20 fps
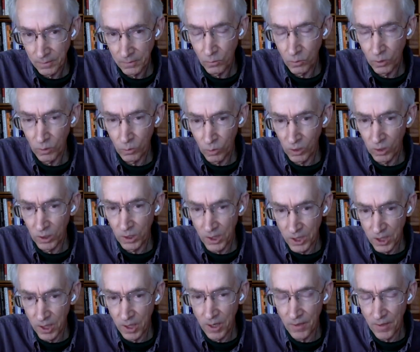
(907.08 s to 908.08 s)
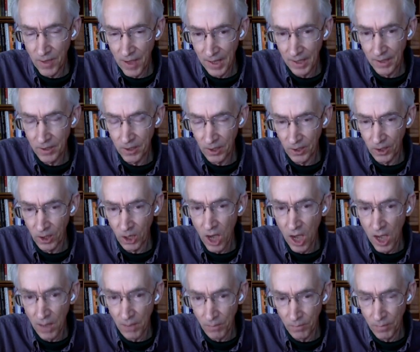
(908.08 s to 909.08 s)
We'll, we'll return to that later
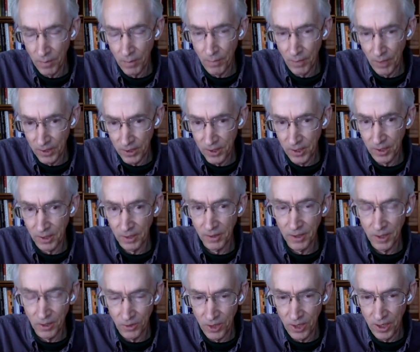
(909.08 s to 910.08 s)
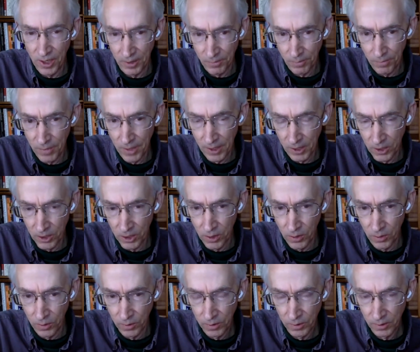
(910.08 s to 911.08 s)
on, but, but uh, Athena, back to
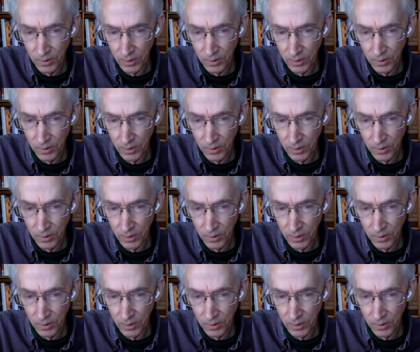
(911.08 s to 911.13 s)
you.